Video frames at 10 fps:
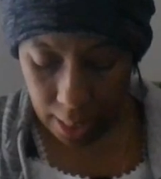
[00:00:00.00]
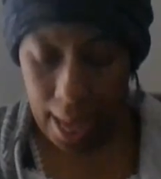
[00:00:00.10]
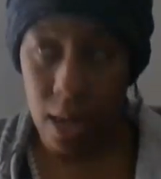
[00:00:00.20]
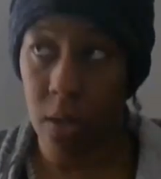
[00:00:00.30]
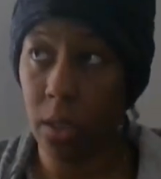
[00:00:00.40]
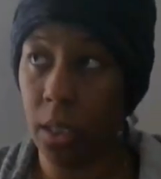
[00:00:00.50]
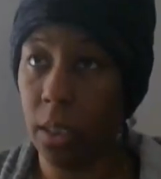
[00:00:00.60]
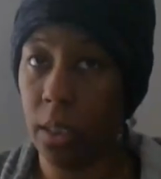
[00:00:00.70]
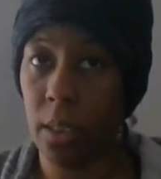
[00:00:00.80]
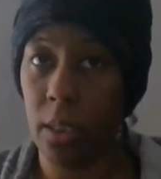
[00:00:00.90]
loud,
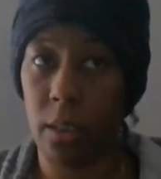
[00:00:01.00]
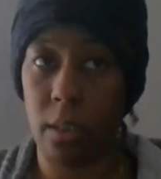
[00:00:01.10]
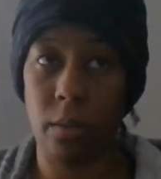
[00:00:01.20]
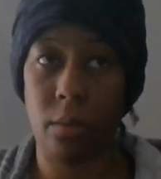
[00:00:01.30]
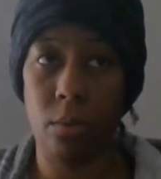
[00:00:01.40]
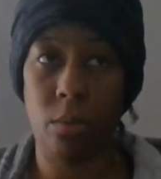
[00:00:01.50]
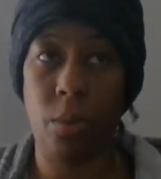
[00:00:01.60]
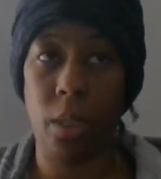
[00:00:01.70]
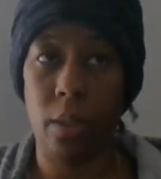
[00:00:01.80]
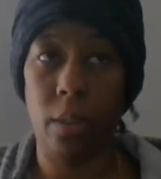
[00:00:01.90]
it's
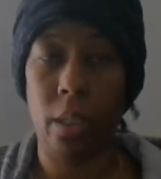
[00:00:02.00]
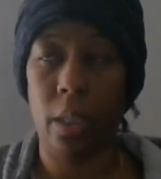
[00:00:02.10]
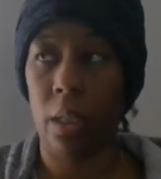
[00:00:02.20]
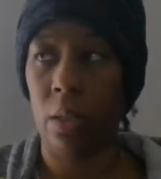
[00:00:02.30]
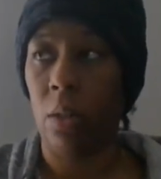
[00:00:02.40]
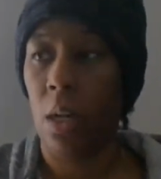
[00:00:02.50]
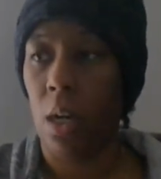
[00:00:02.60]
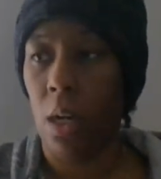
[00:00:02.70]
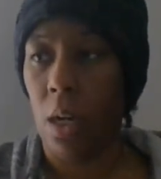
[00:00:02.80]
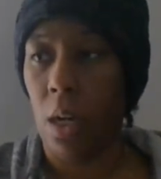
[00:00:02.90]
whatever, you know.
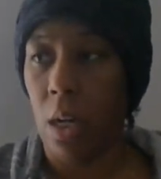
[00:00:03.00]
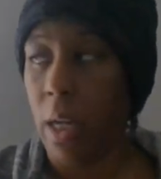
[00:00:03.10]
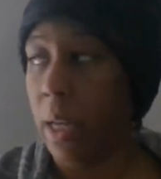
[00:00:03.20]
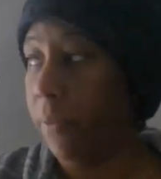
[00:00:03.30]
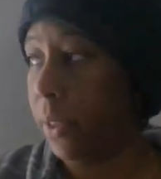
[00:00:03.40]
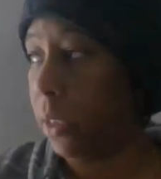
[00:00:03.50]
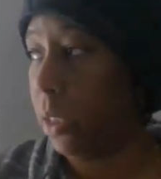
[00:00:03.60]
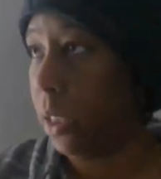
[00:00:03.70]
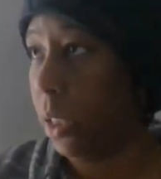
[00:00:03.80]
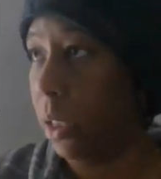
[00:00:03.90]
If it's
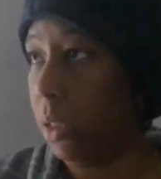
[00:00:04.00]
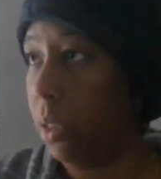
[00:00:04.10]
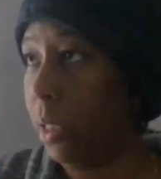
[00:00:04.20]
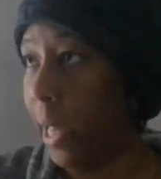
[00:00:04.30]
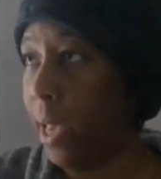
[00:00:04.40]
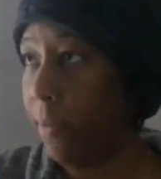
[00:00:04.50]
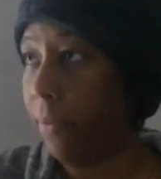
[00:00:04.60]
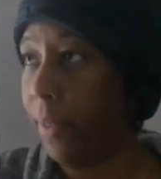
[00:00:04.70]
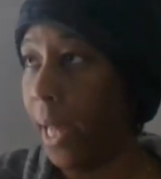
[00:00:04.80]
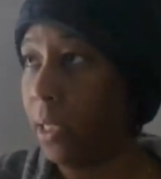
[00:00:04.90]
the light
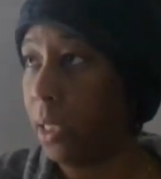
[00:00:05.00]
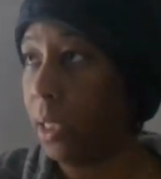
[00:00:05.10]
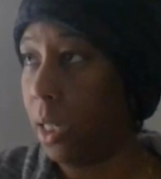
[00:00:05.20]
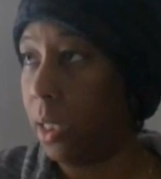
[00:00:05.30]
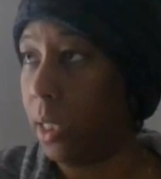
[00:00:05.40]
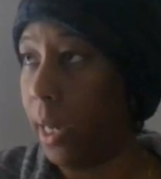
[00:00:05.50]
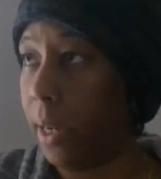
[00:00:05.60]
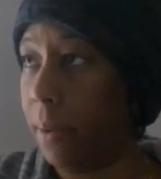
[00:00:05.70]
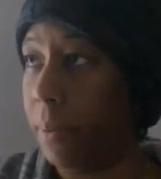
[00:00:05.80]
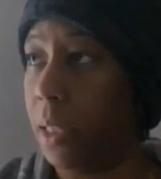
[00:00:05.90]
flashing all the
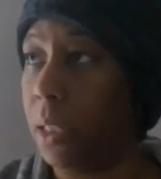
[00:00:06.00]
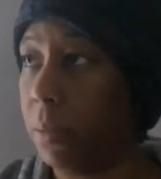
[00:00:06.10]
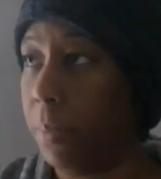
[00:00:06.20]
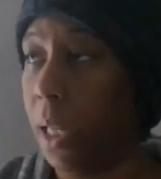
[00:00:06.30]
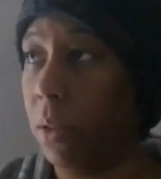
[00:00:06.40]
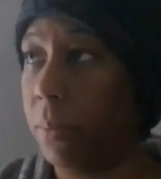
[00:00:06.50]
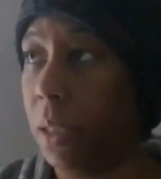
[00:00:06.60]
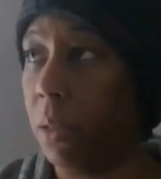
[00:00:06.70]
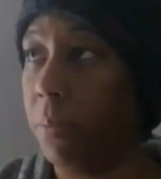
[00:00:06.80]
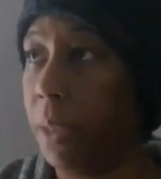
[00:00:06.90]
time, then it's bothering me.
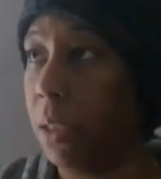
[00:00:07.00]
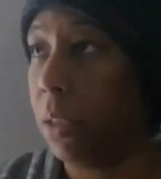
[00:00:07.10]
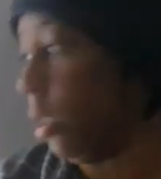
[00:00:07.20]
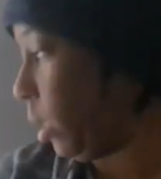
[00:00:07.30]
It's a big screen